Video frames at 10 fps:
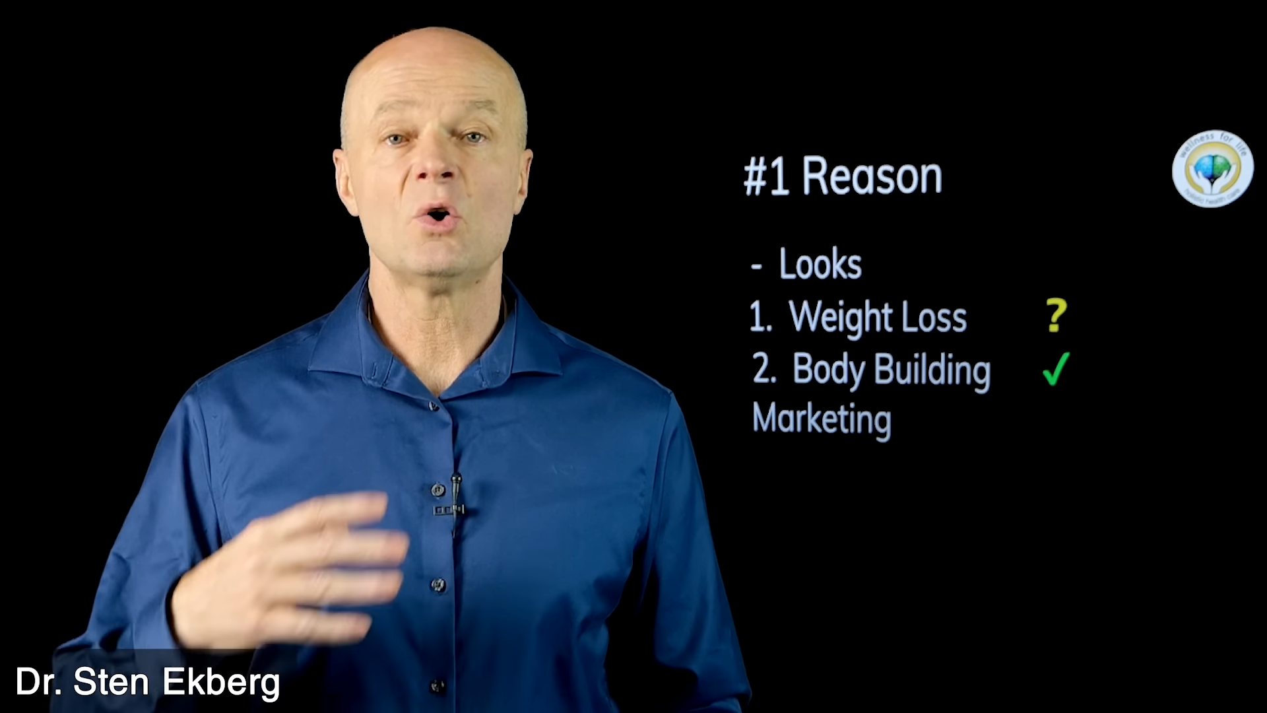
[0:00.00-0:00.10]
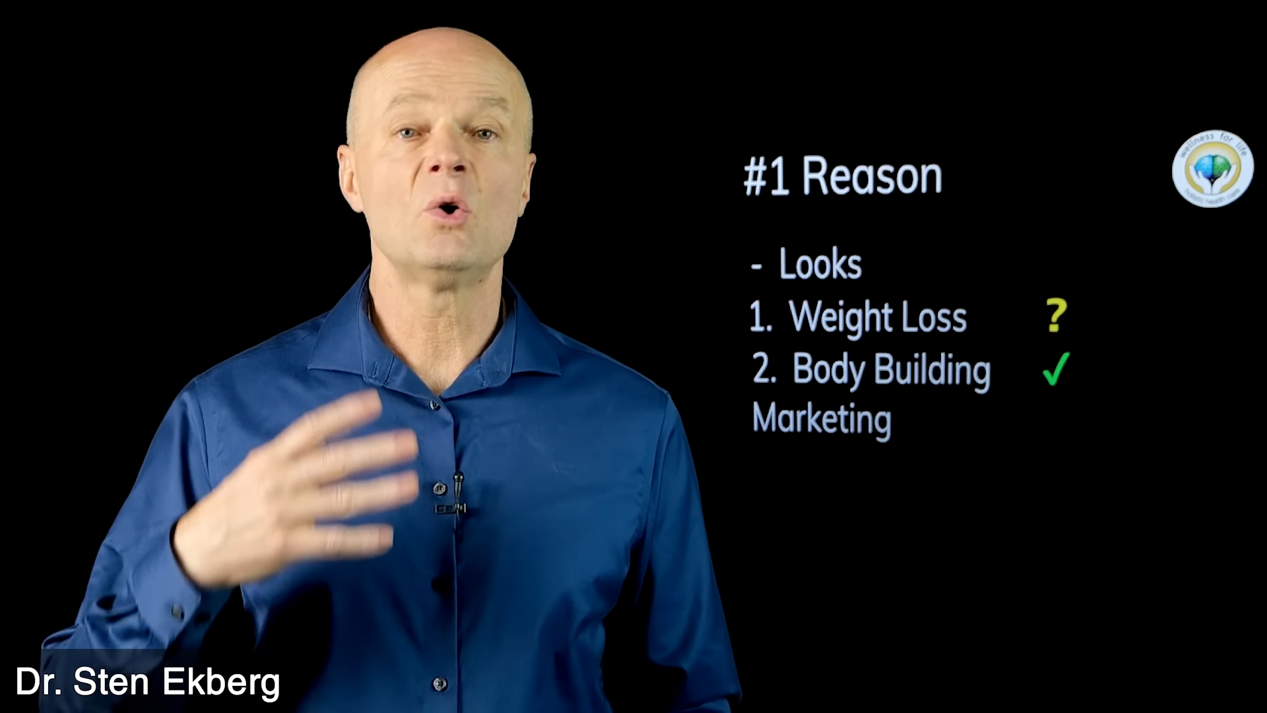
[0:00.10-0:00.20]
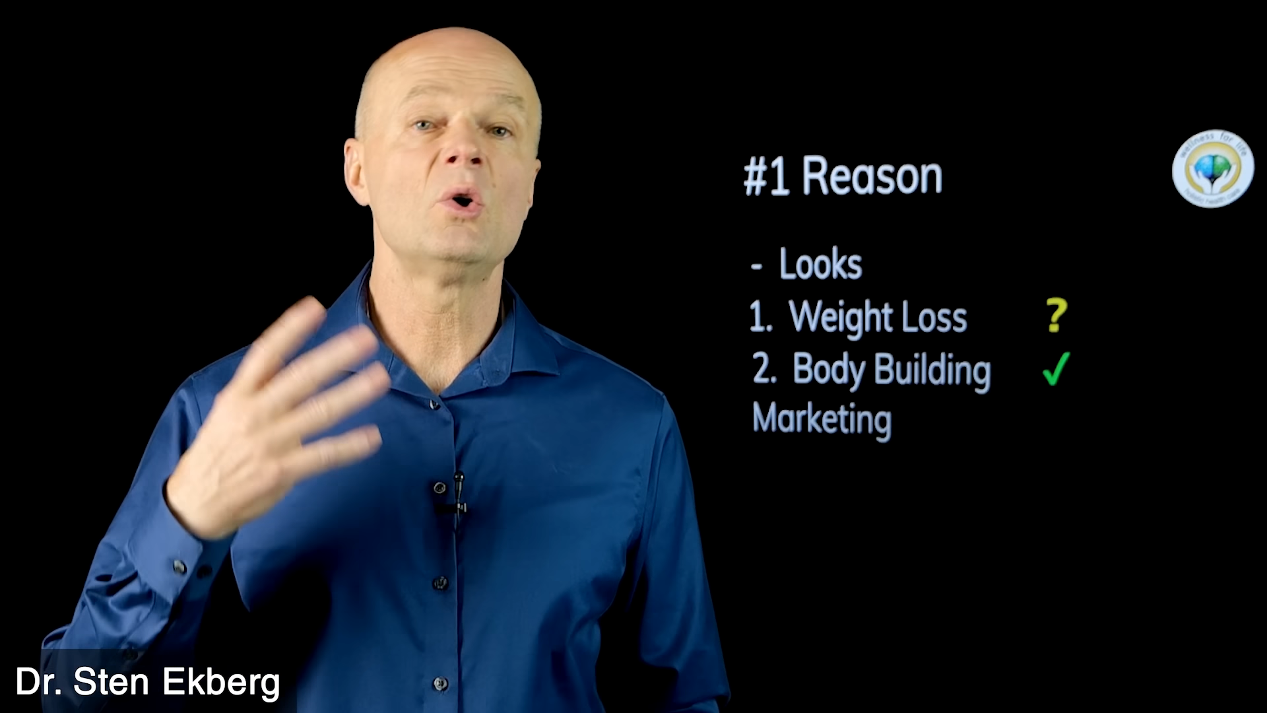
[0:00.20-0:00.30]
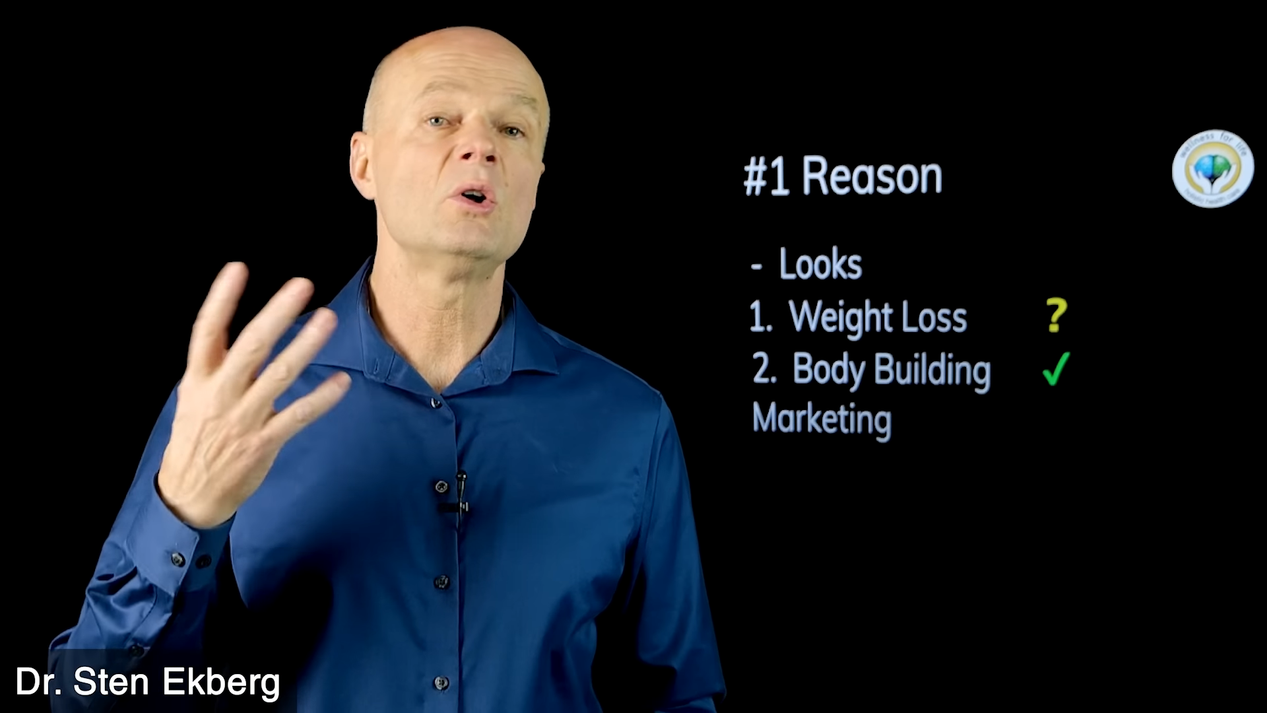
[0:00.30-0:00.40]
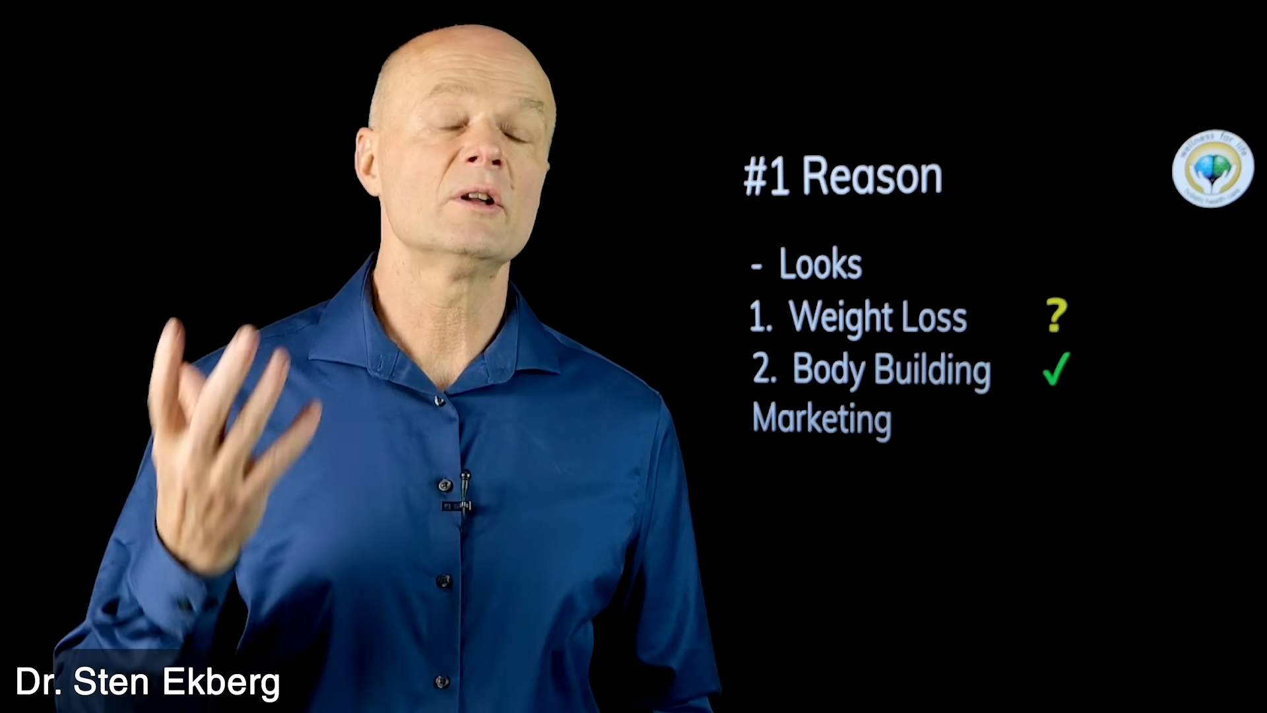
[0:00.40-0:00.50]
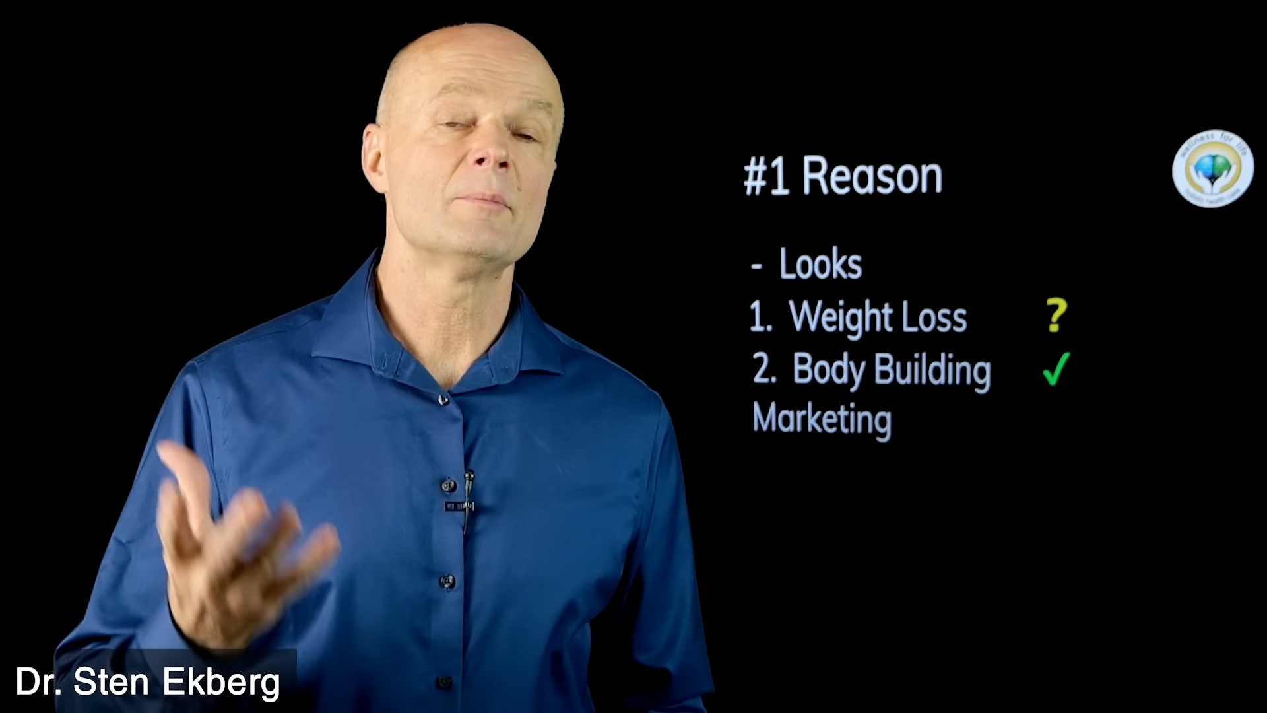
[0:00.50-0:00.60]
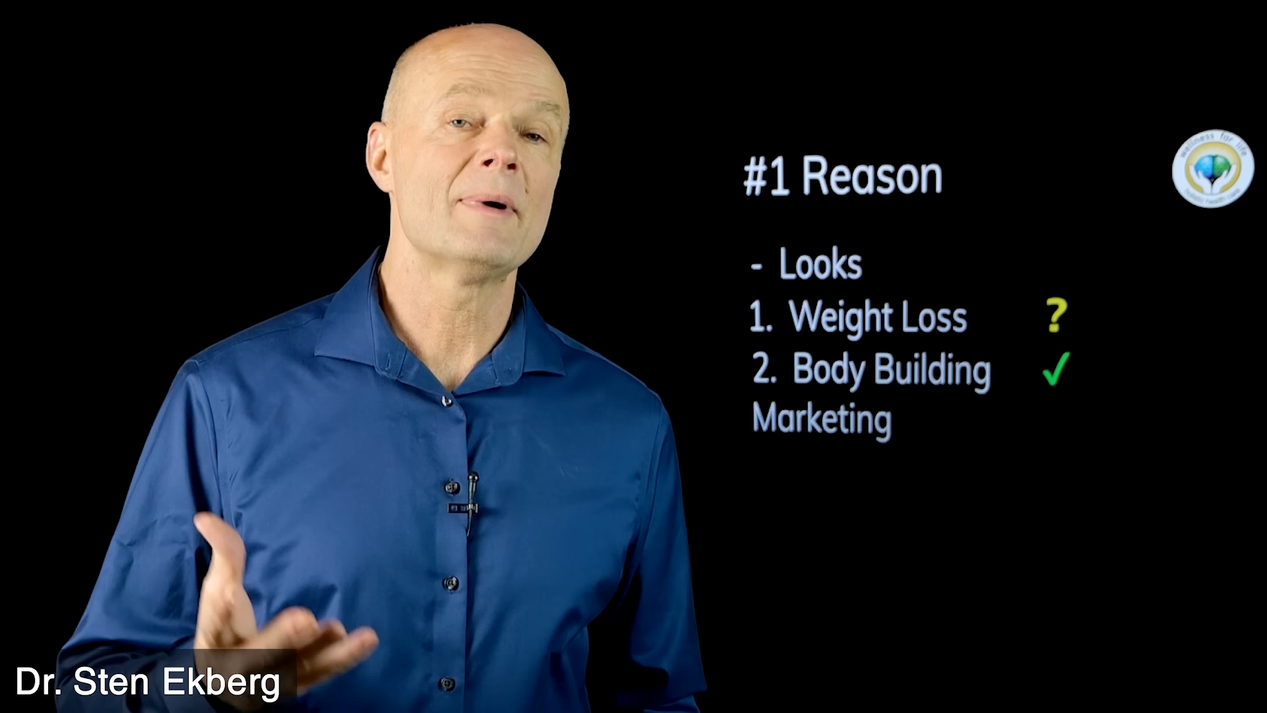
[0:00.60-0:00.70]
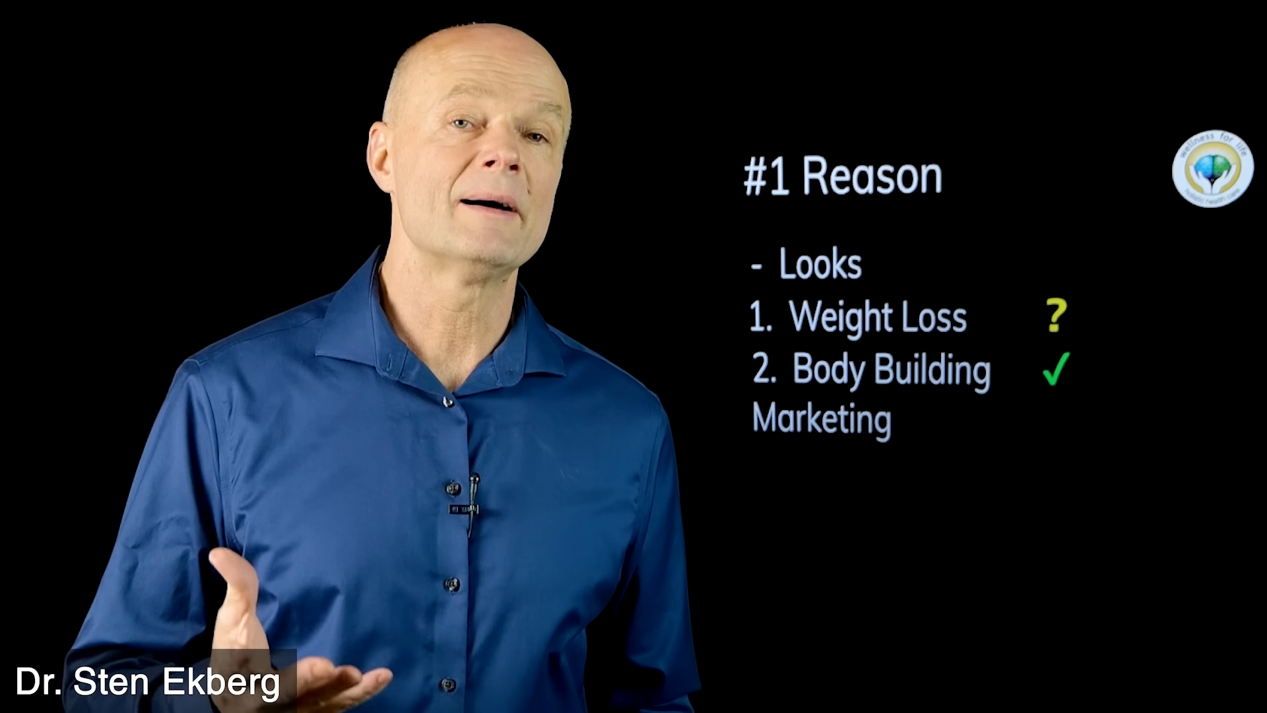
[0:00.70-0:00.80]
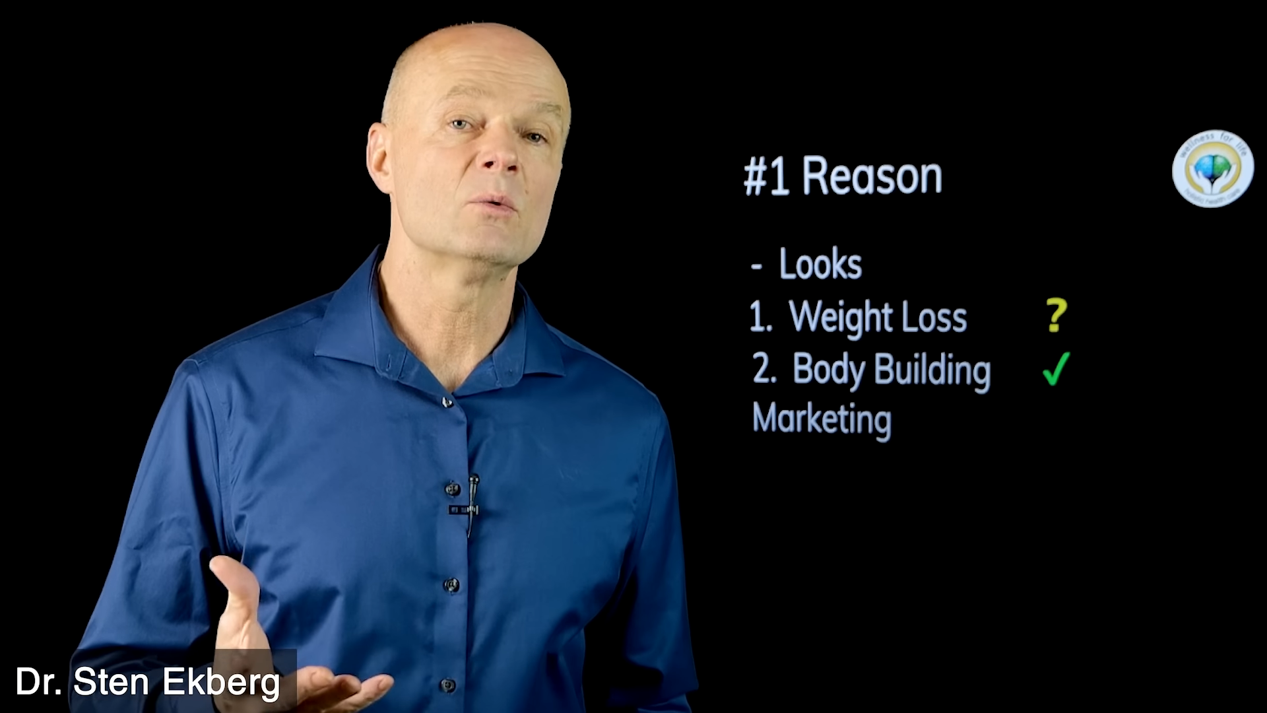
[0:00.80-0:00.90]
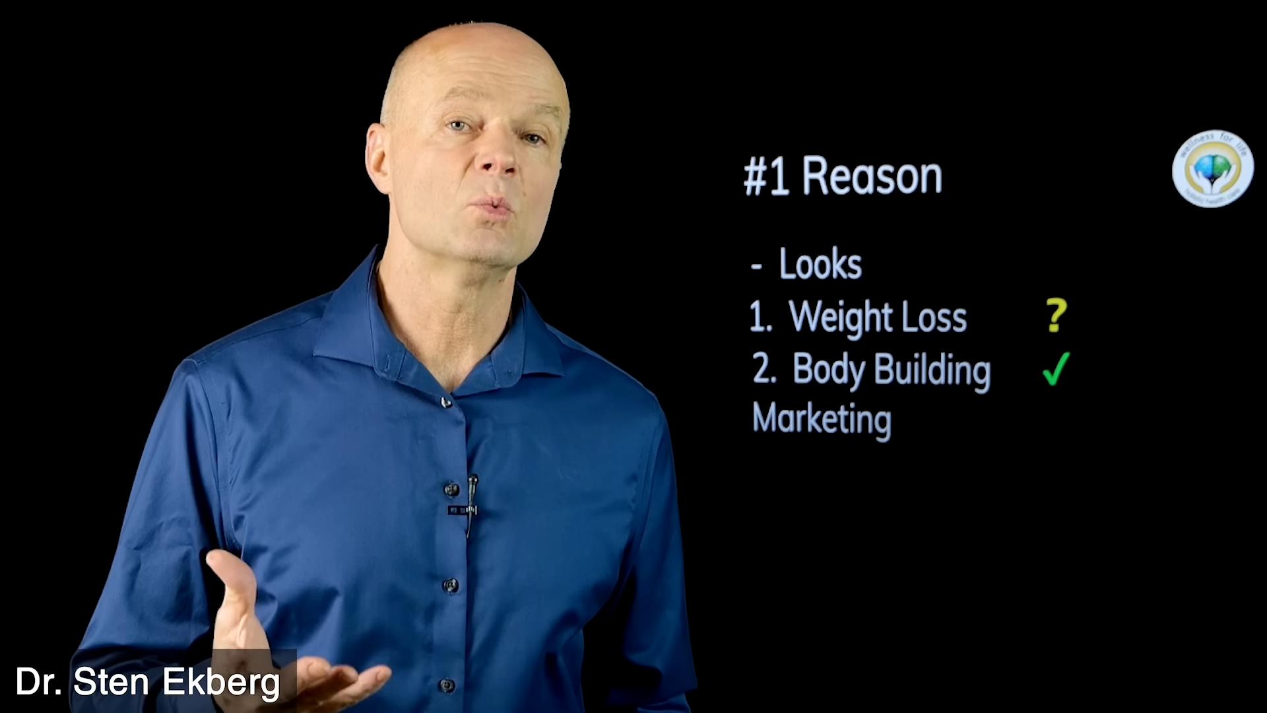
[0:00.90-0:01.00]
all
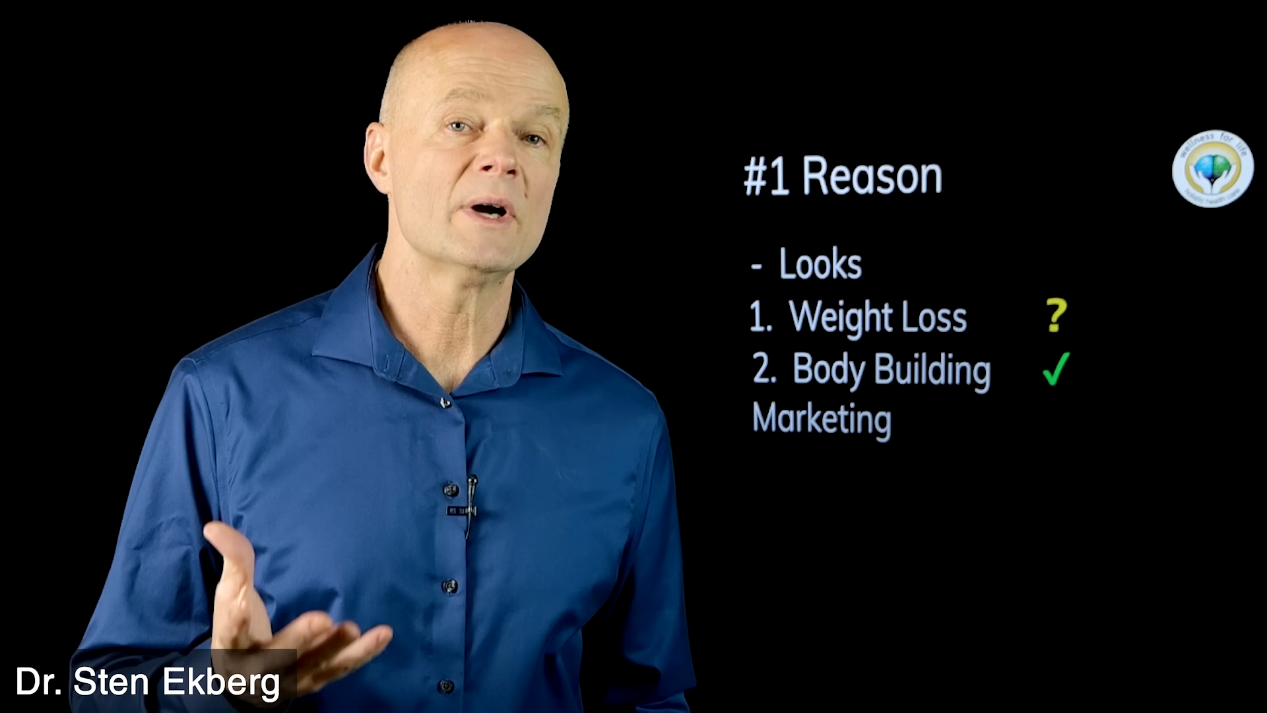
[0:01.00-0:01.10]
about